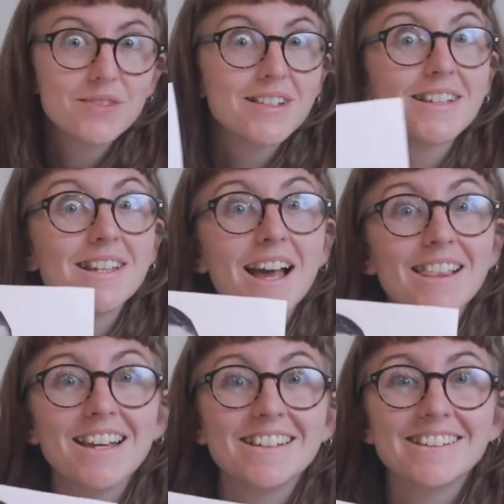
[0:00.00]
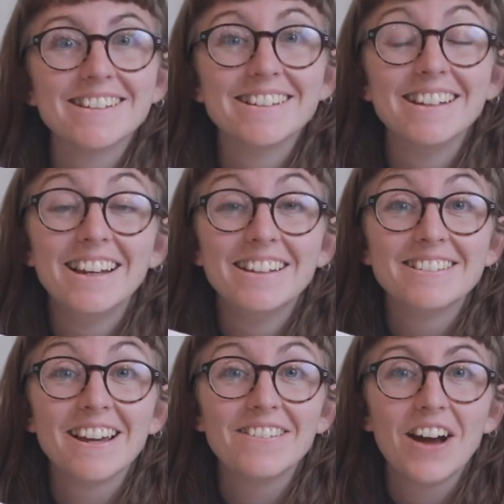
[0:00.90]
just like this.
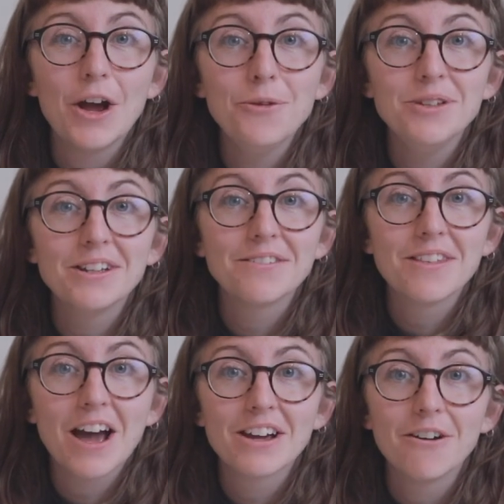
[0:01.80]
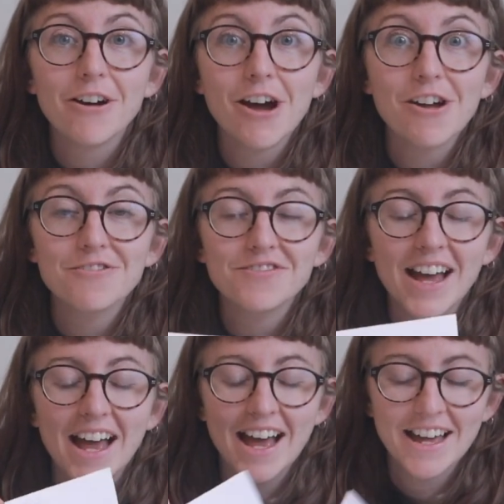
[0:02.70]
So I hope you give that a go at home,
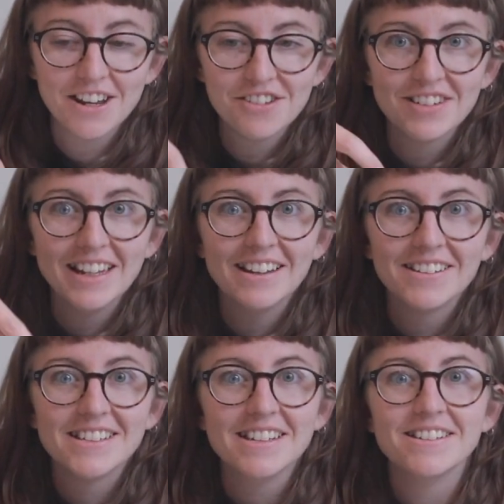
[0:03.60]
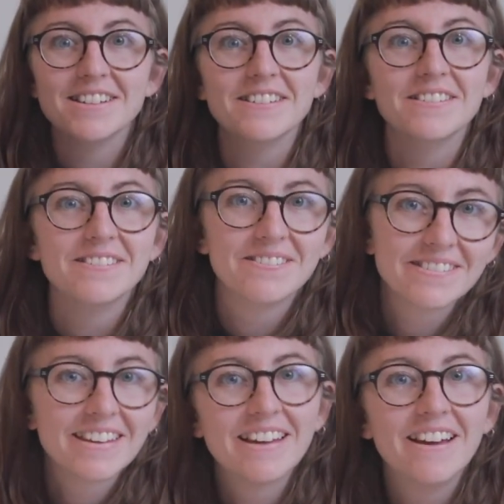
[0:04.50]
and hopefully I'll see you soon.
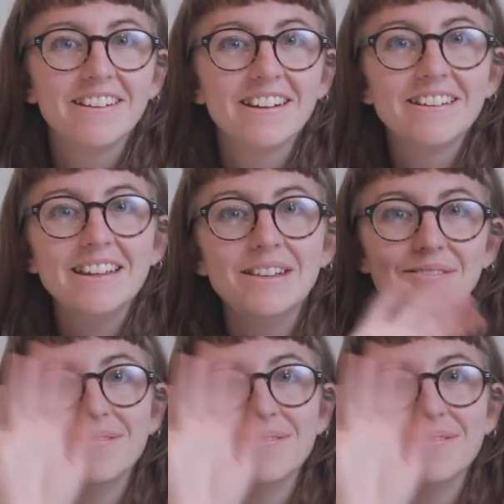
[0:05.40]
Okie dokie,